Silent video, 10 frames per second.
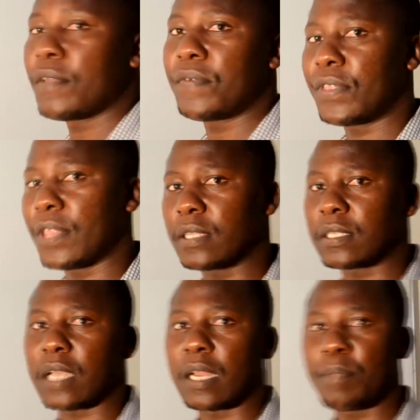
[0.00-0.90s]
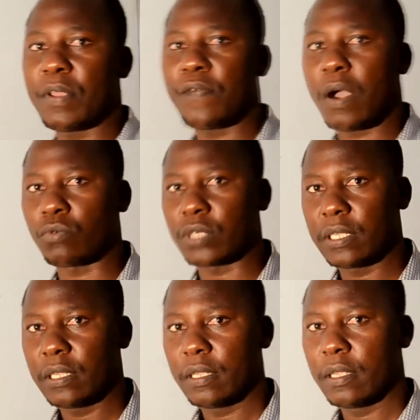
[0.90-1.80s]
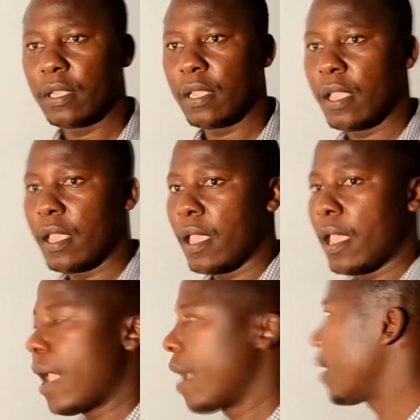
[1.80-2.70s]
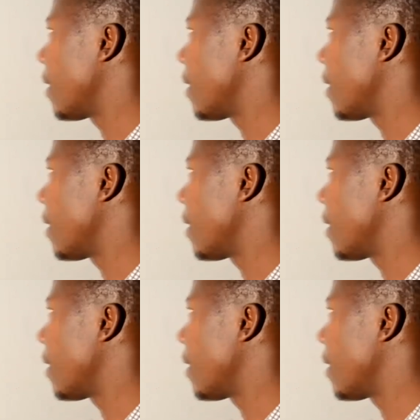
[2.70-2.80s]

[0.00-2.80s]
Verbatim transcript: living things can be found. And